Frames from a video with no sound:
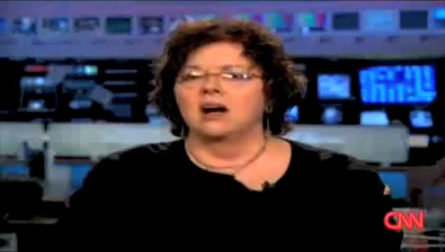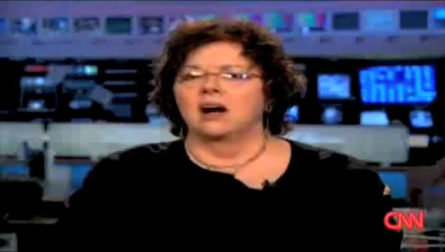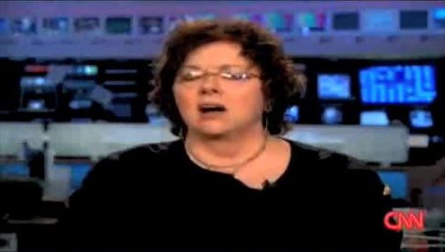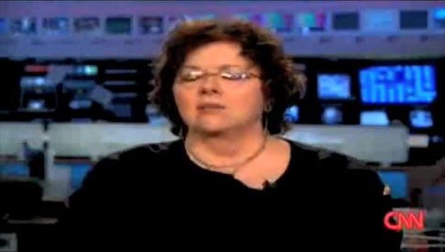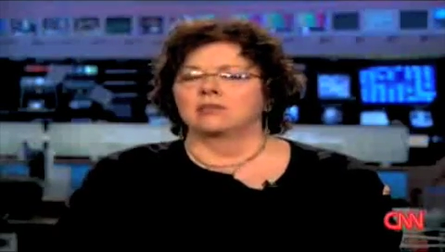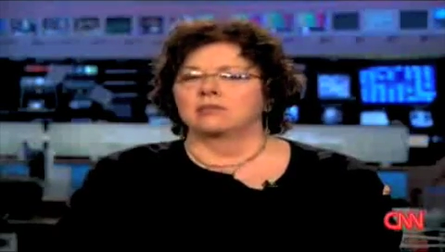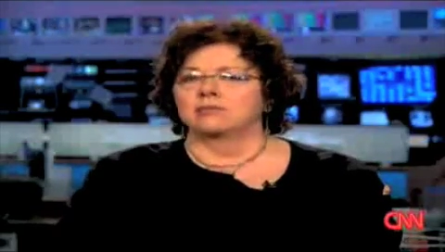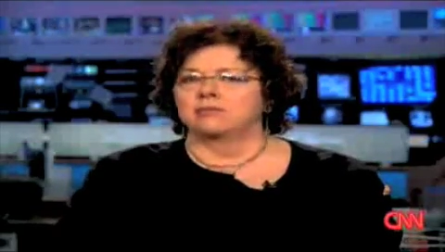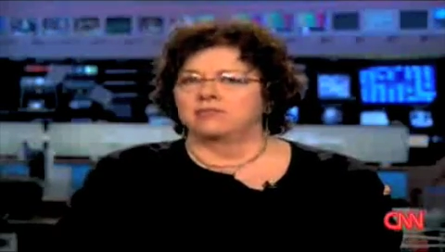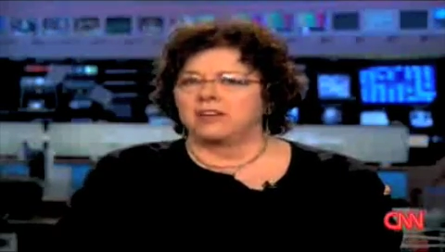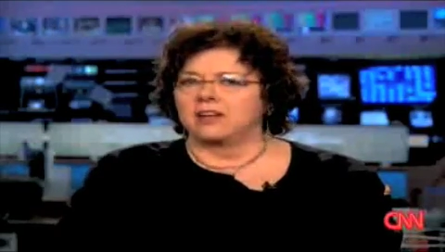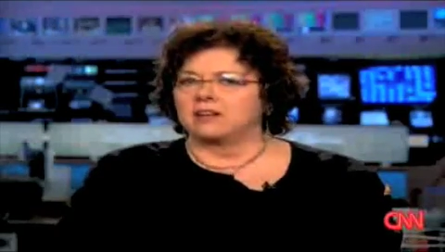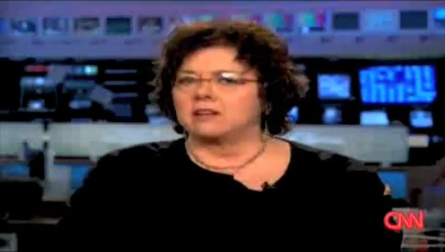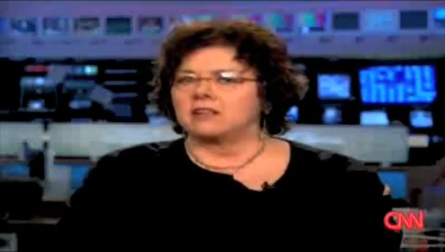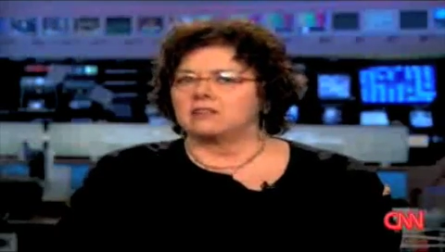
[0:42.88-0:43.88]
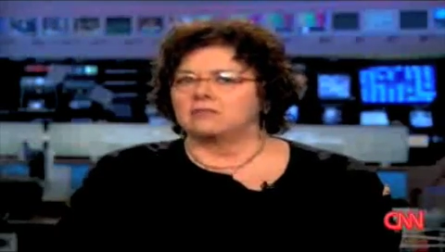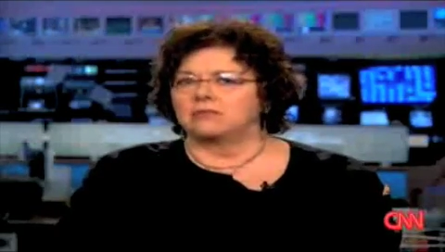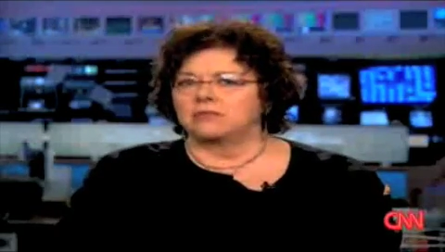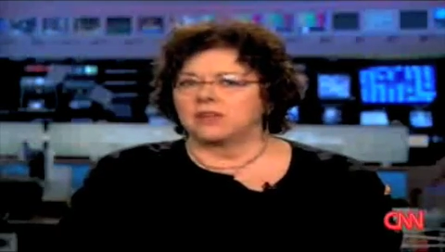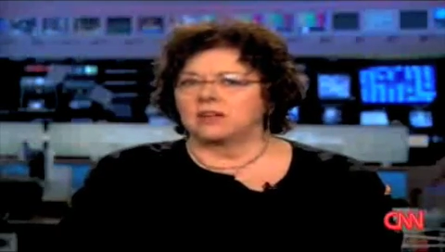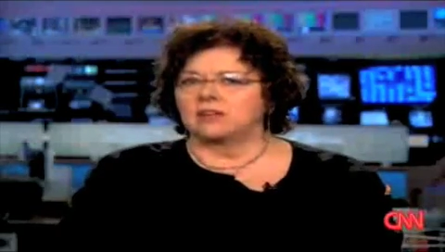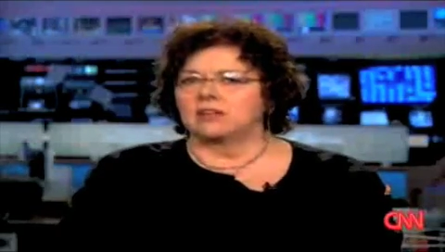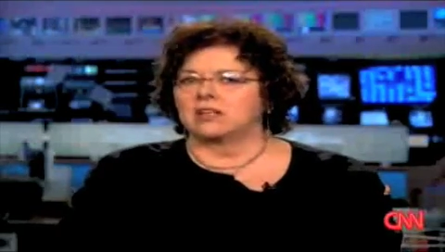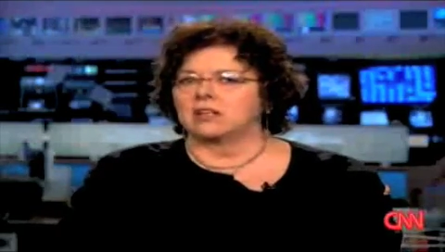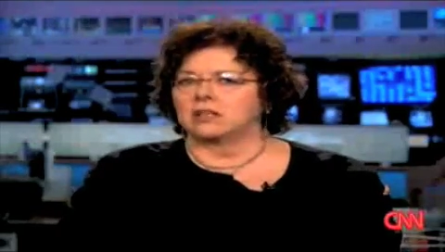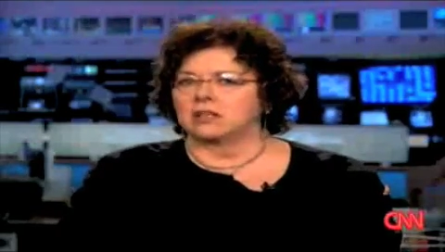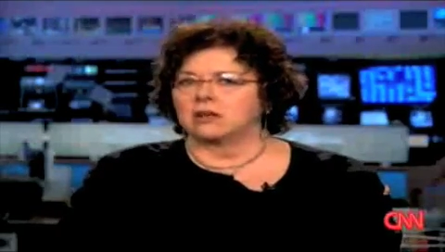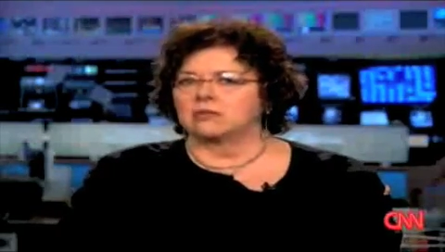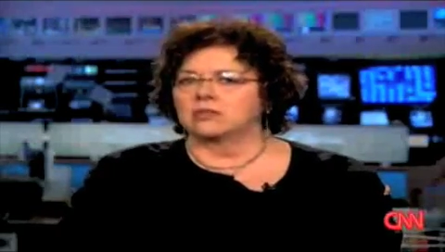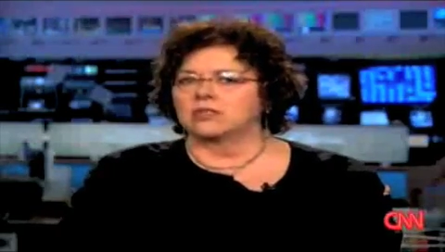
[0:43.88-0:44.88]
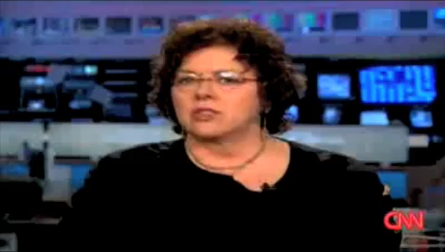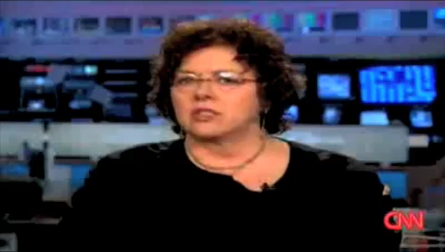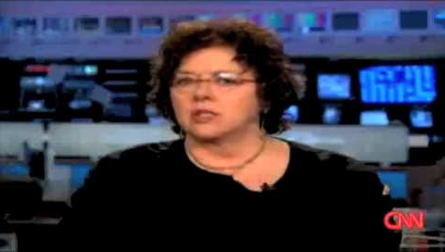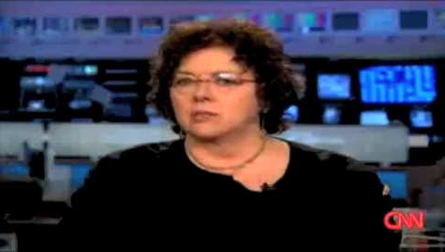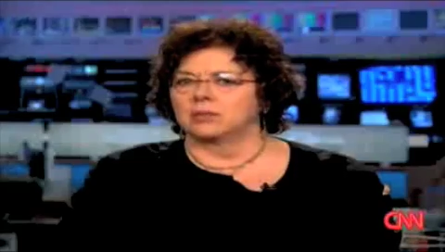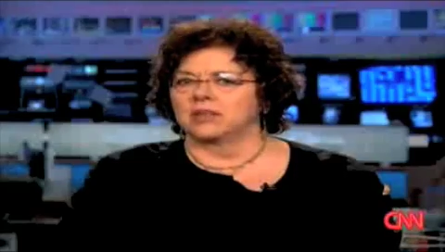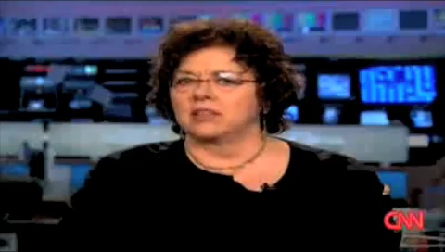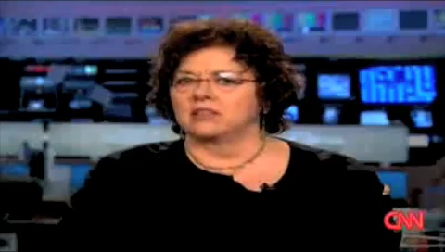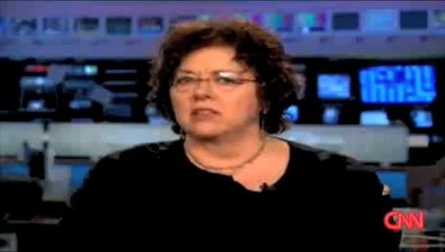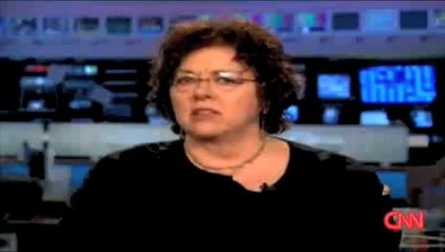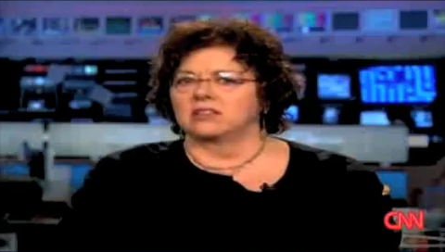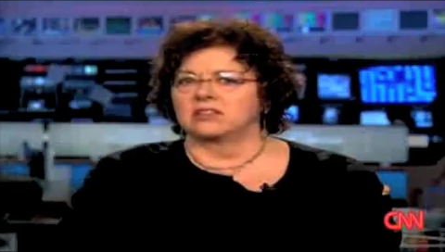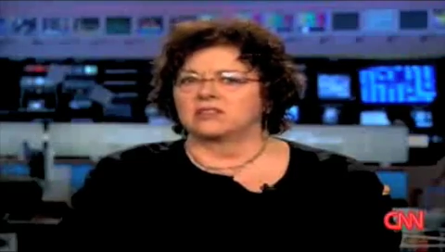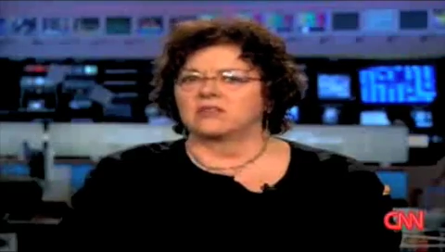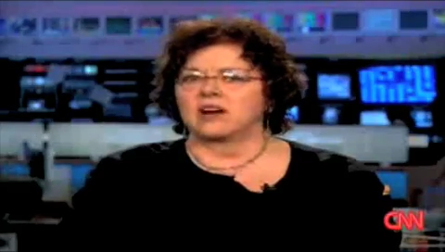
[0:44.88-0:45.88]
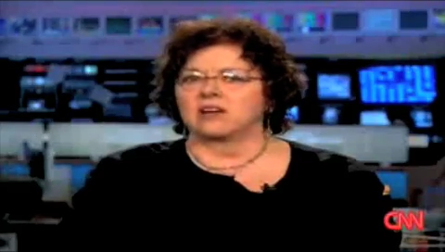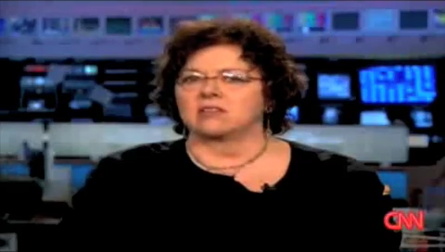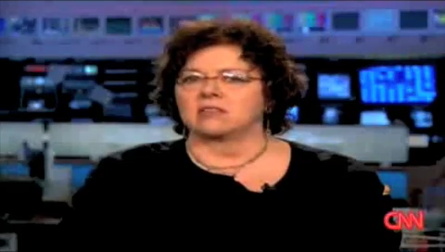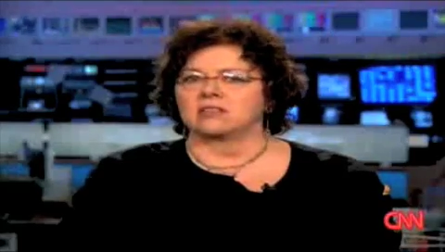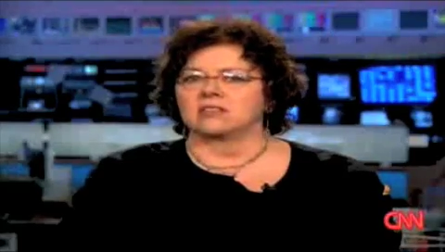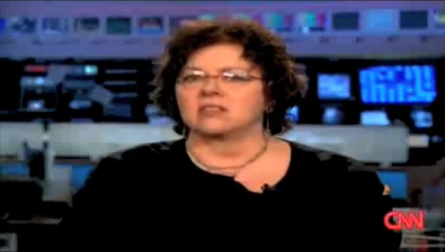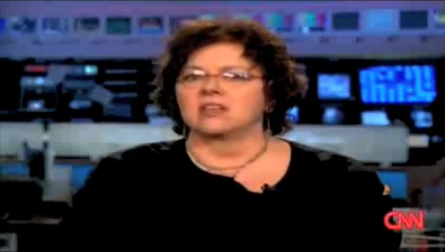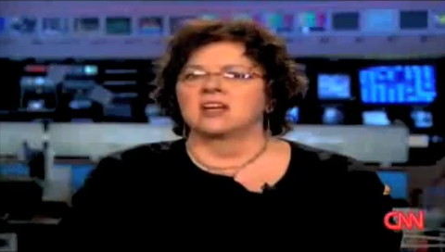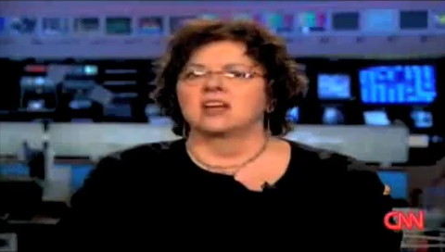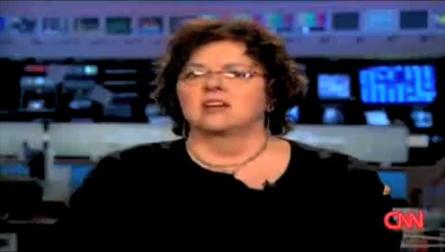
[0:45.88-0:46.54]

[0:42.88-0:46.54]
of a very, very close sibling to this virus.